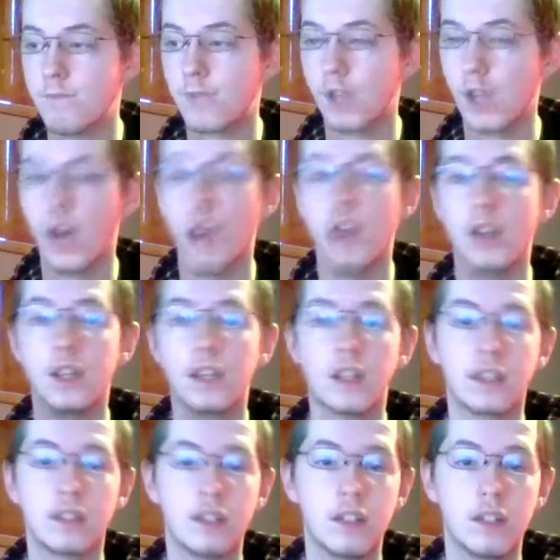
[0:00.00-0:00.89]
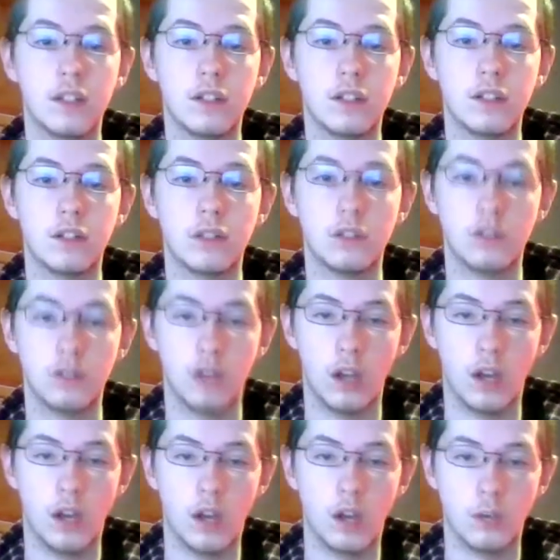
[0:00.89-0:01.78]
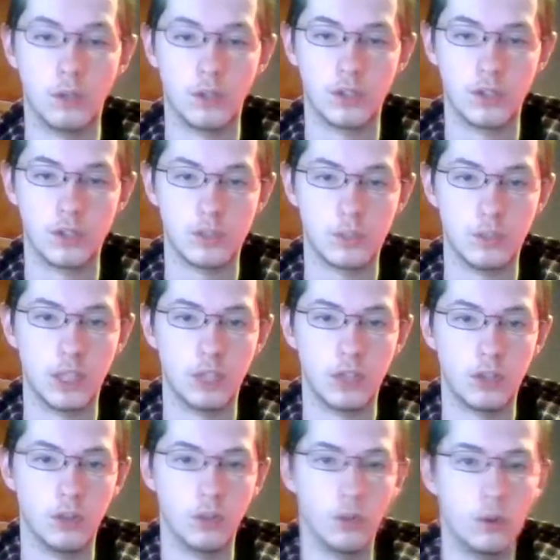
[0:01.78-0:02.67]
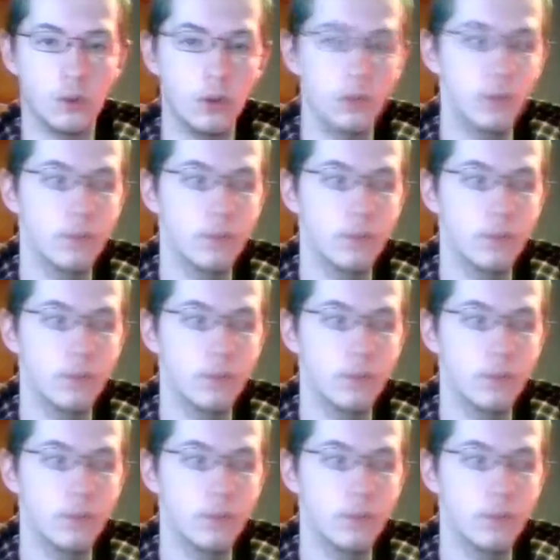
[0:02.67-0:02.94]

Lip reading: Addicted, which is Miku.